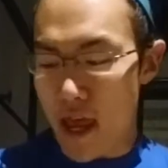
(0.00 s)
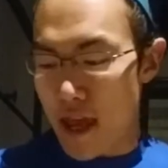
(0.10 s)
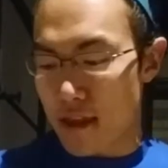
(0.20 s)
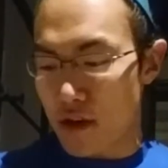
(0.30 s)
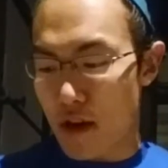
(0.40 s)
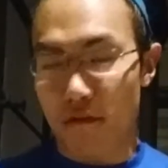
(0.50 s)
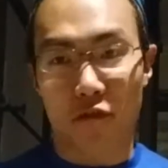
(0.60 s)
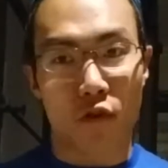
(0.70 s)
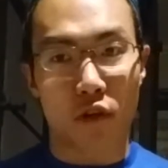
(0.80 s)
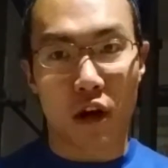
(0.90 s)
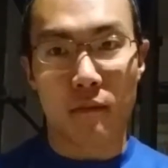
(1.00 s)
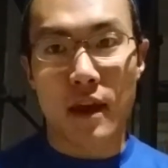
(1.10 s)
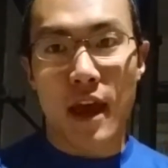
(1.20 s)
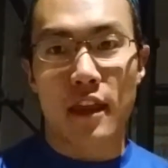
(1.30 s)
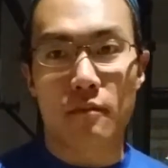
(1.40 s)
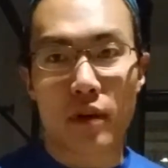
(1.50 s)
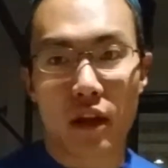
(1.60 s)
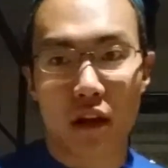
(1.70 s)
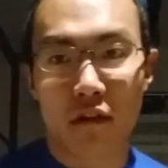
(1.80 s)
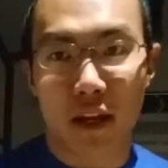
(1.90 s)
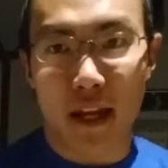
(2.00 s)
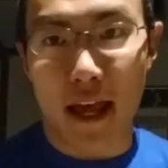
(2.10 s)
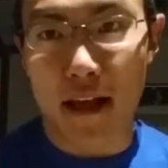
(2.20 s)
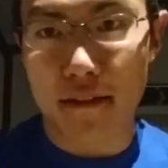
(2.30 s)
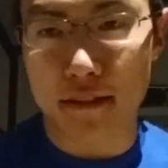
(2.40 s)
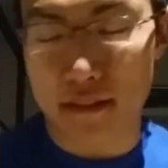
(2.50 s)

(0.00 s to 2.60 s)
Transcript: and then you have your forearm, and the brachioradialis